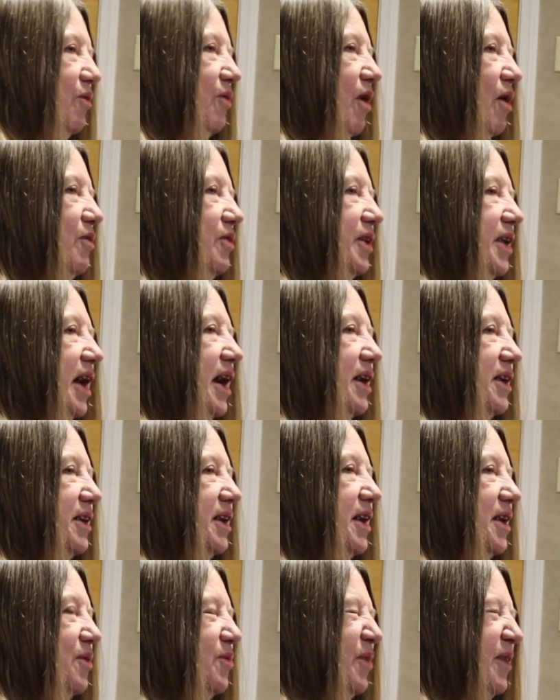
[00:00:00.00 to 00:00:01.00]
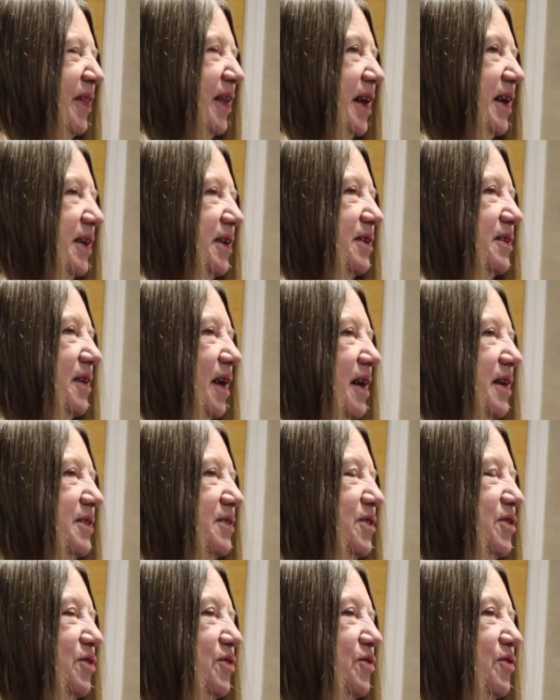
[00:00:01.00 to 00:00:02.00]
roll it out again with a
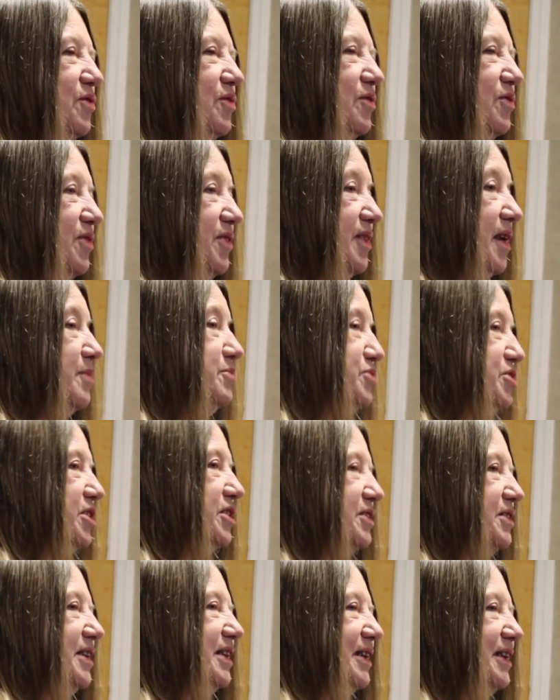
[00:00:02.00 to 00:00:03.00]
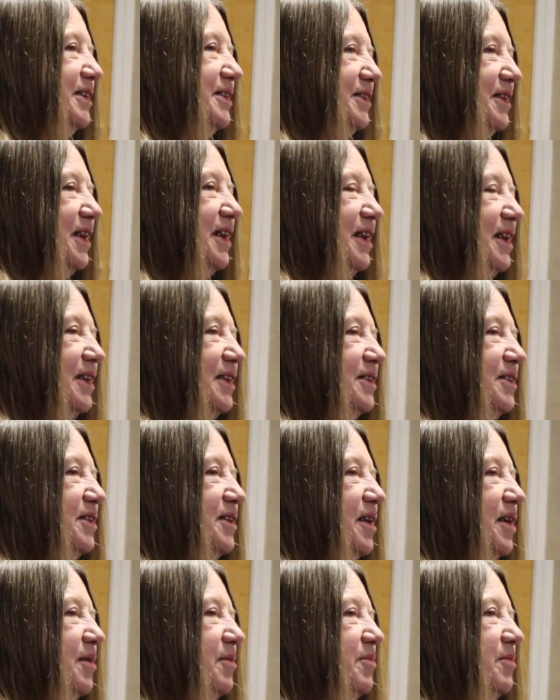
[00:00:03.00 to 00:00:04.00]
new subject in it,
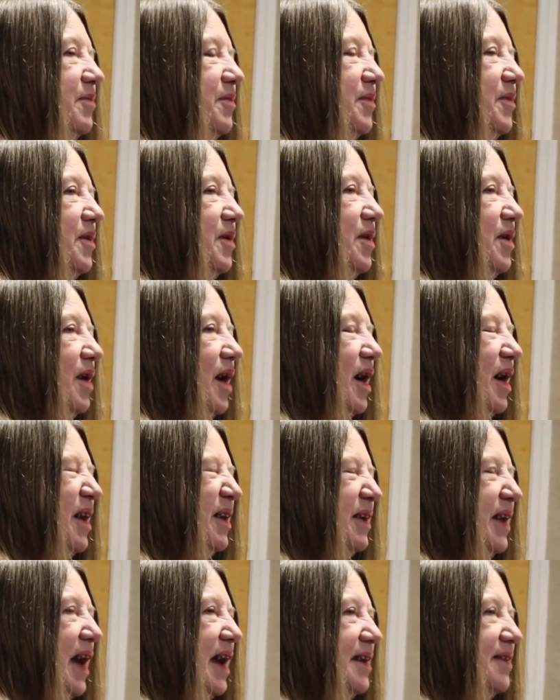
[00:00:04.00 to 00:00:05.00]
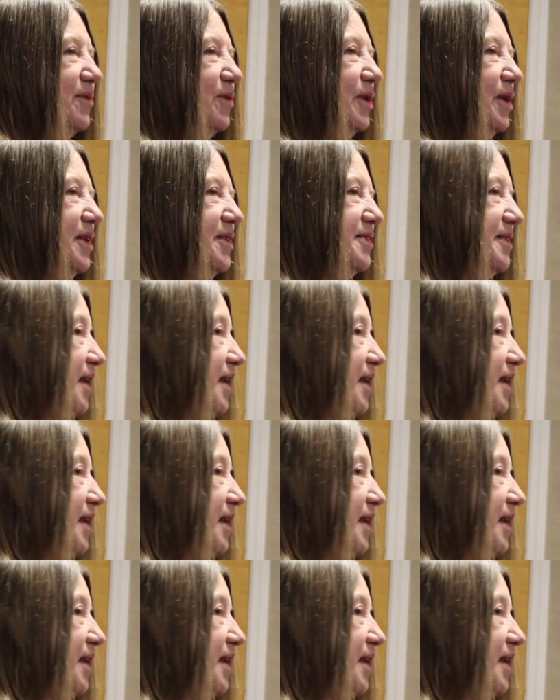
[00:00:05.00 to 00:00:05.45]
and I can't really